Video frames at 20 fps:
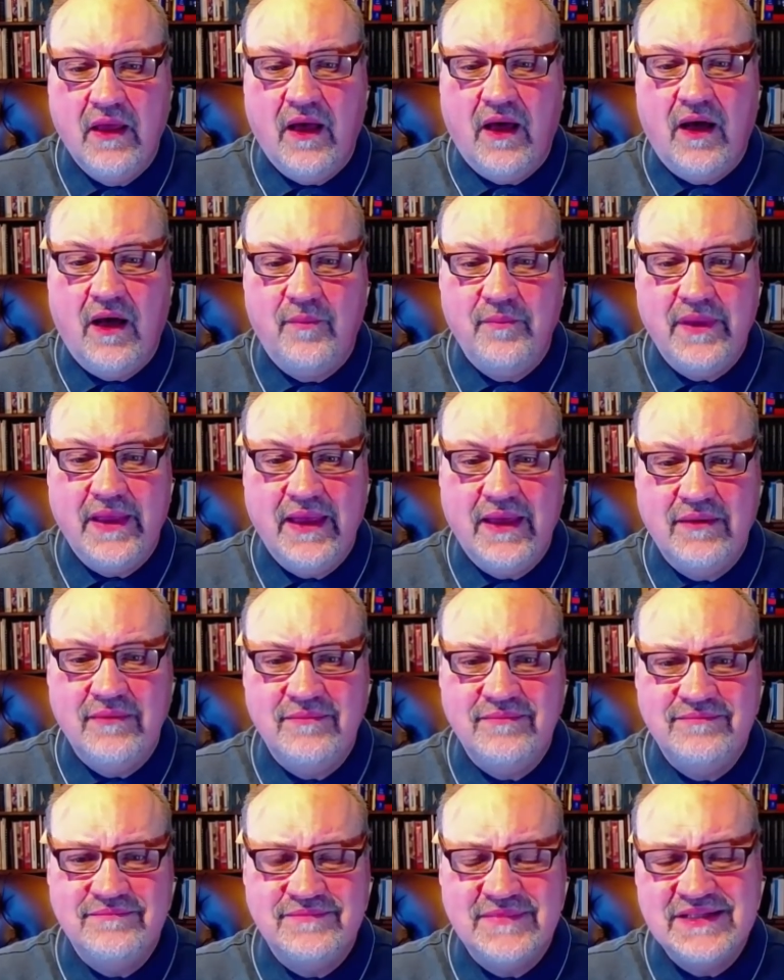Um,
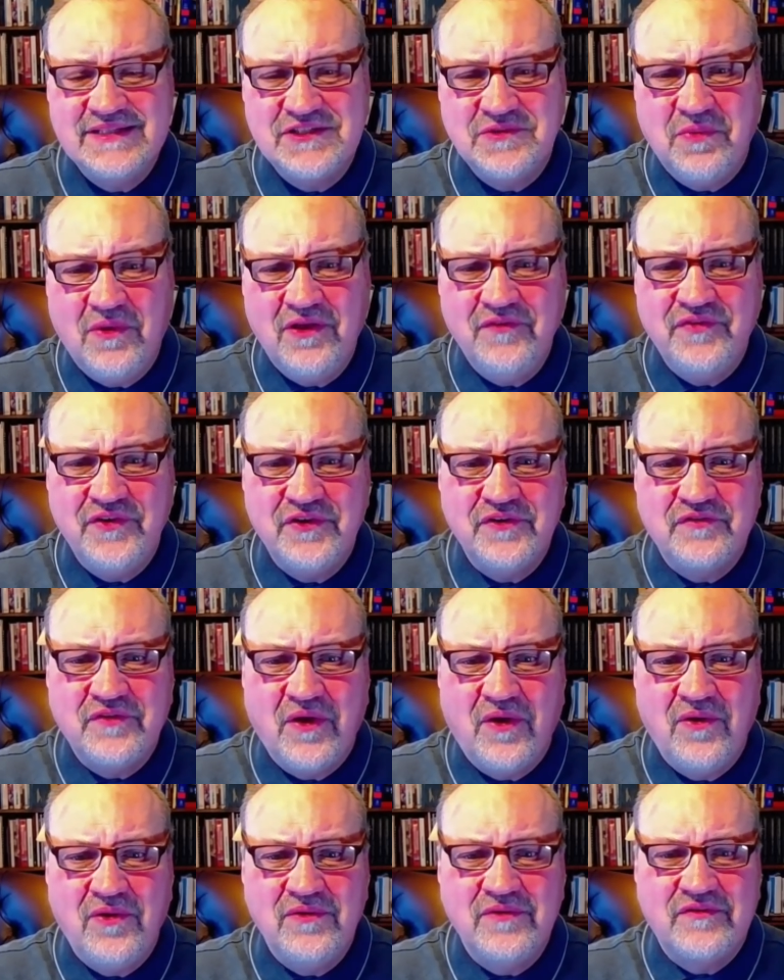and it's twelve years
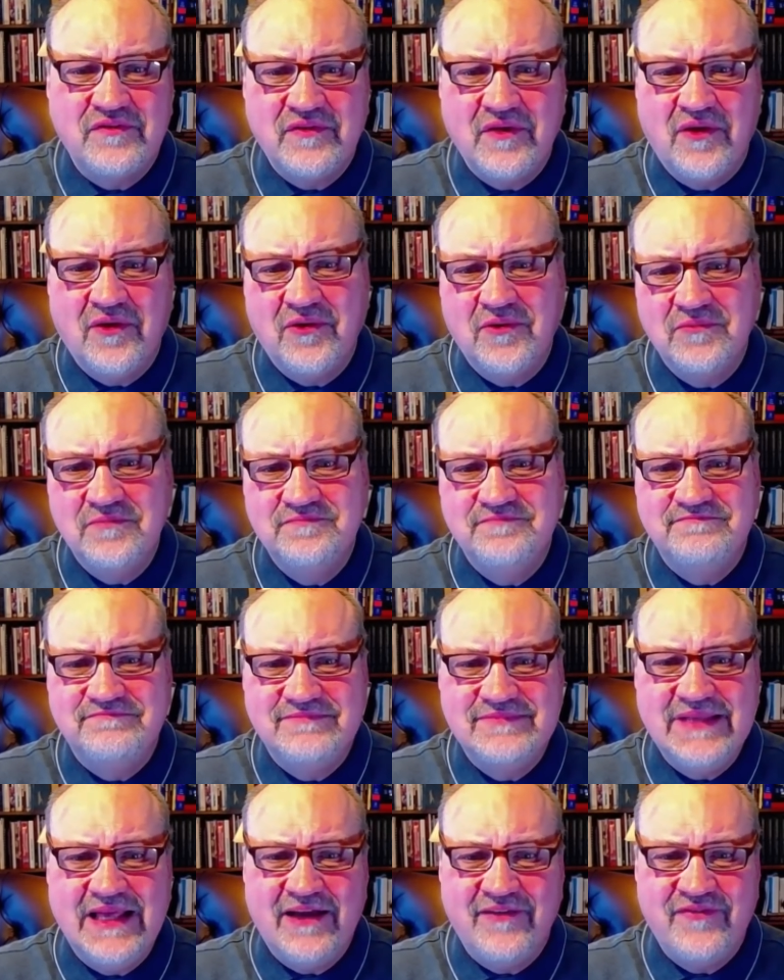old, so
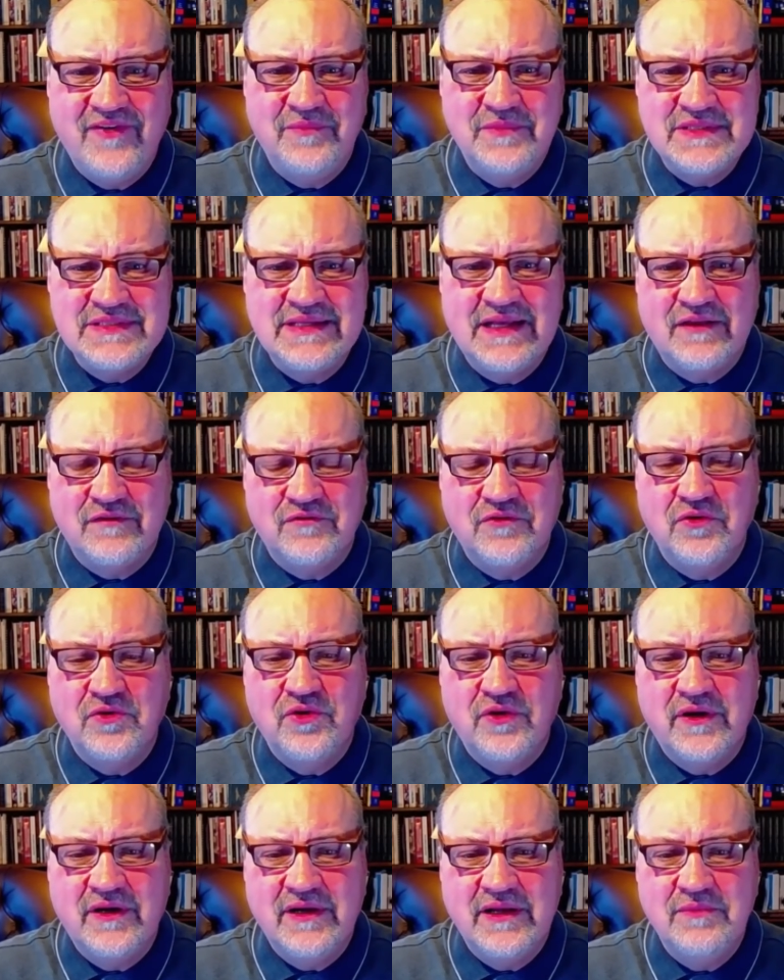F M is not so
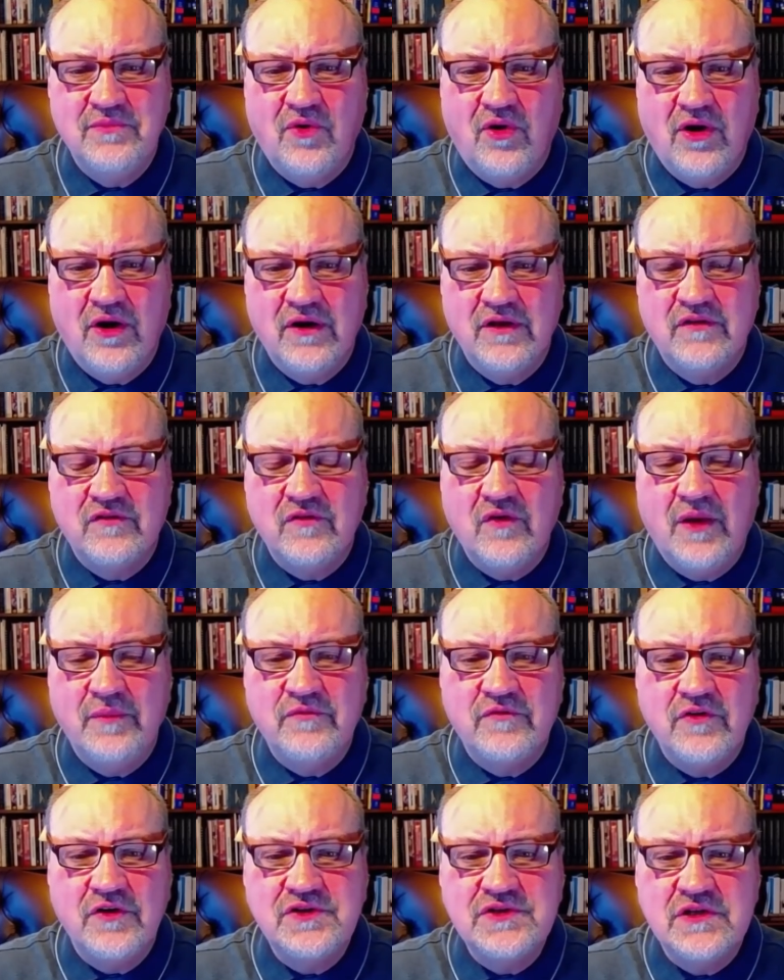good anymore, and so I'm
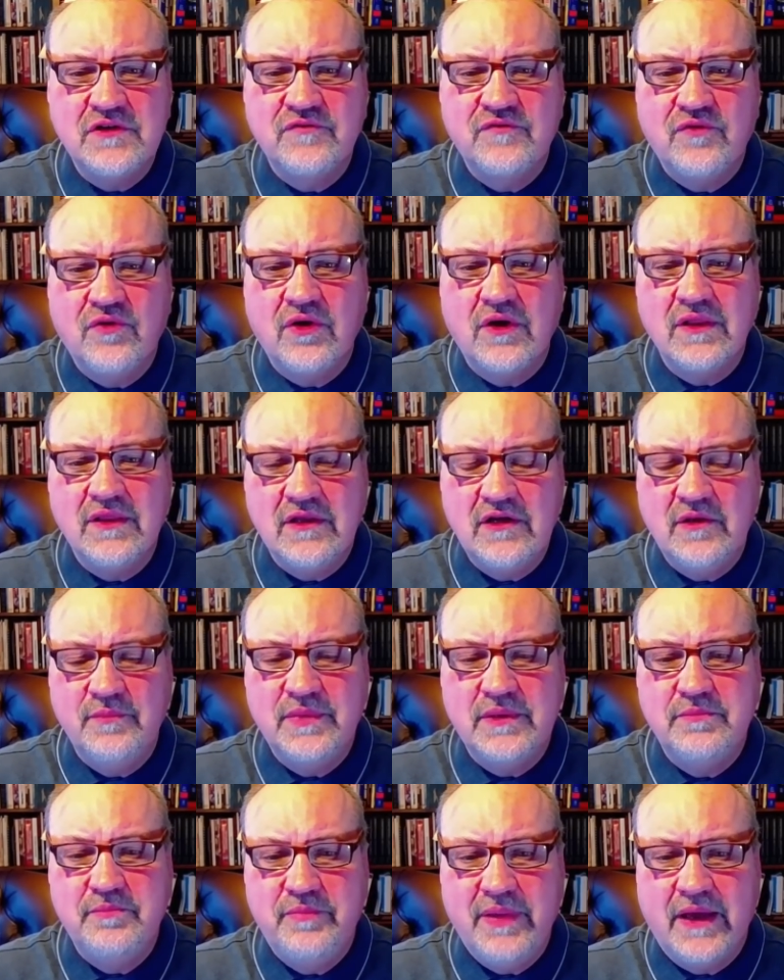searching for a little
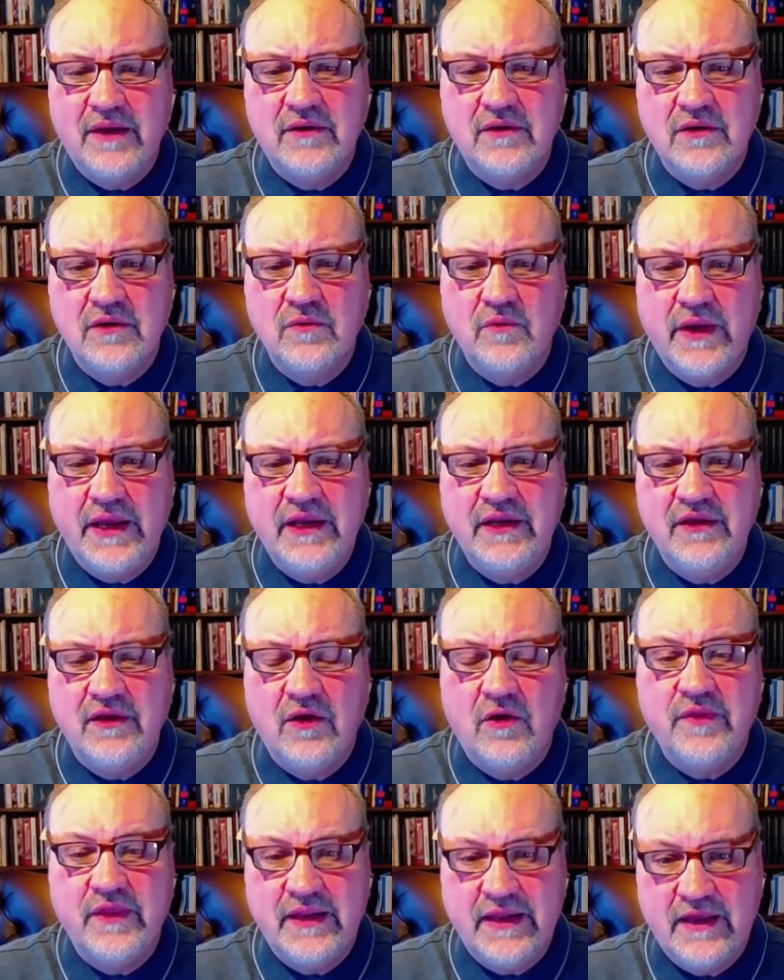bit better
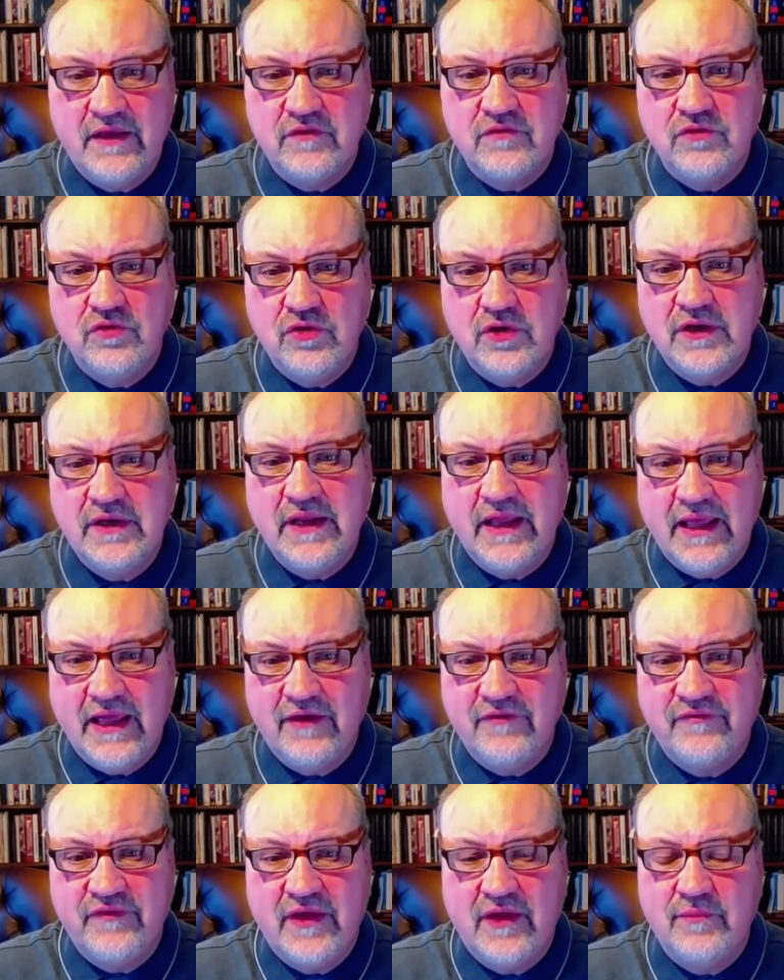radio that has good
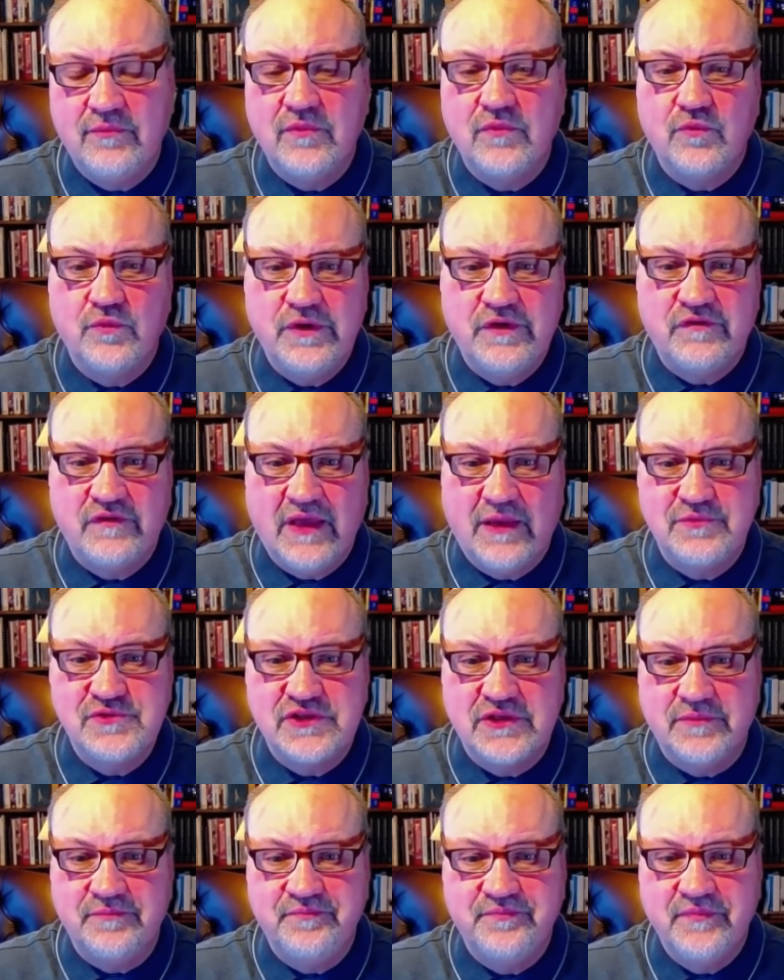F M
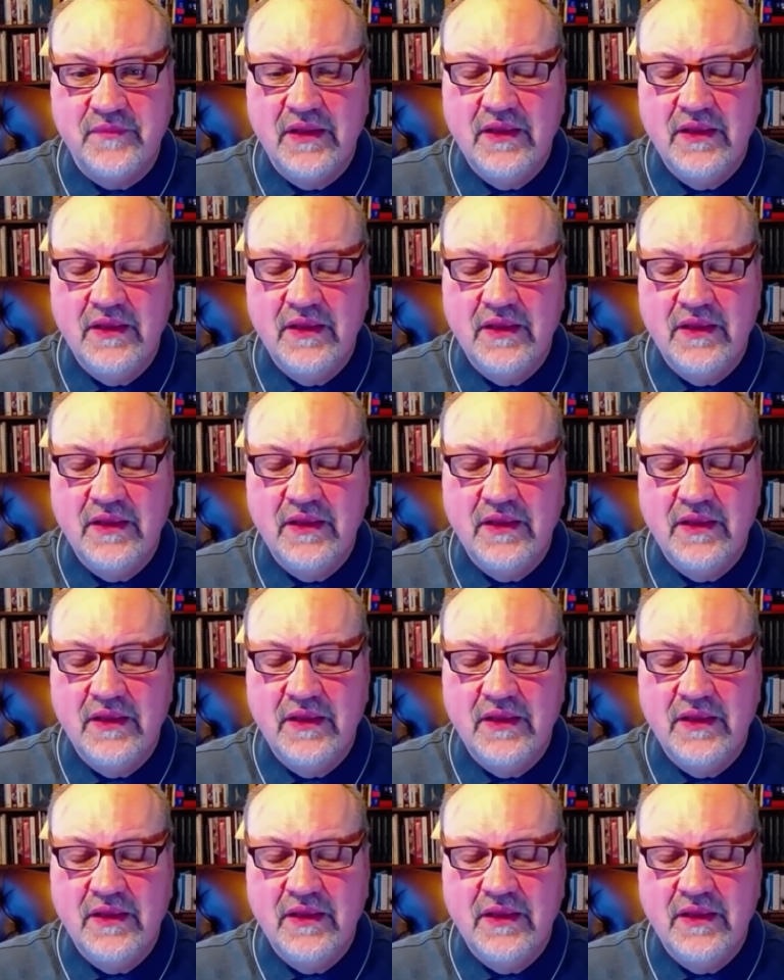reception.